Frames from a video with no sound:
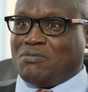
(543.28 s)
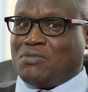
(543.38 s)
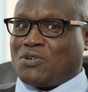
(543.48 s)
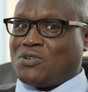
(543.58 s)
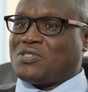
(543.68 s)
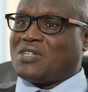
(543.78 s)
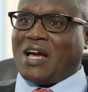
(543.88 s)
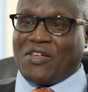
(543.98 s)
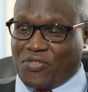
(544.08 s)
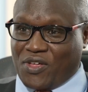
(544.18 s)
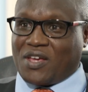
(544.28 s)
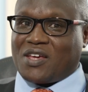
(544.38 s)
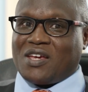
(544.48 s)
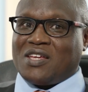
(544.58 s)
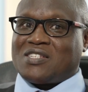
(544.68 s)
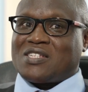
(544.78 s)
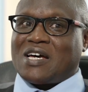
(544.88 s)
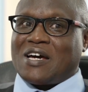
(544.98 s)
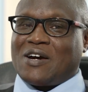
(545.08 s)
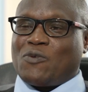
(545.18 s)
because I think it's
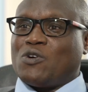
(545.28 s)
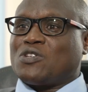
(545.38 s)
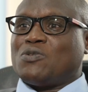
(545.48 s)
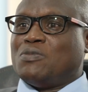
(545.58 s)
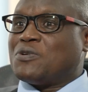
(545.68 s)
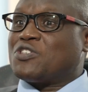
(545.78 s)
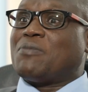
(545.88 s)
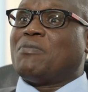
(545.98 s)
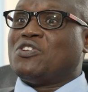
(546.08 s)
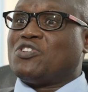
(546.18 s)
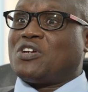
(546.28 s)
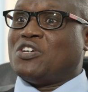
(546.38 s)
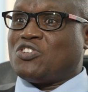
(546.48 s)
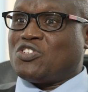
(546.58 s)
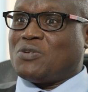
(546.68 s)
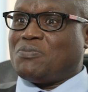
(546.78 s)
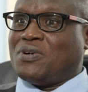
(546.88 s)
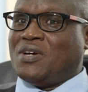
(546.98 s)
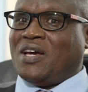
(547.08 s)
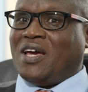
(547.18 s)
what will be able to cement your relationship
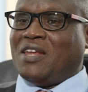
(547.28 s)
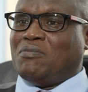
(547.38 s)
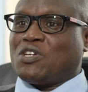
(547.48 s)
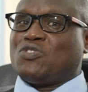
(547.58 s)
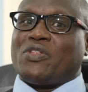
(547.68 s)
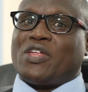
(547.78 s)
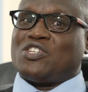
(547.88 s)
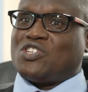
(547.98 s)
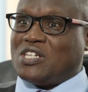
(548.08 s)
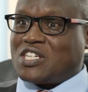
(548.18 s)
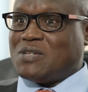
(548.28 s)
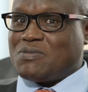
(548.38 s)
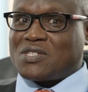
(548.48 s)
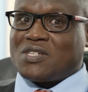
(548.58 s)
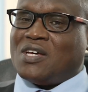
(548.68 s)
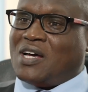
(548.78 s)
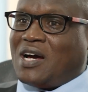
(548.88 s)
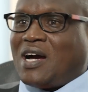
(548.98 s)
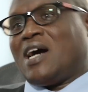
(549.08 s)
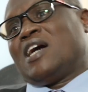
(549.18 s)
and make sure that your dreams
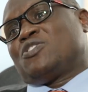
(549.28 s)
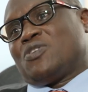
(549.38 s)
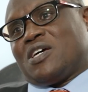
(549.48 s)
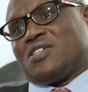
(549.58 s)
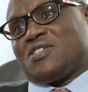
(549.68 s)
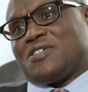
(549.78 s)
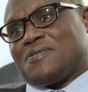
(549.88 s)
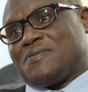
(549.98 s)
are actualized.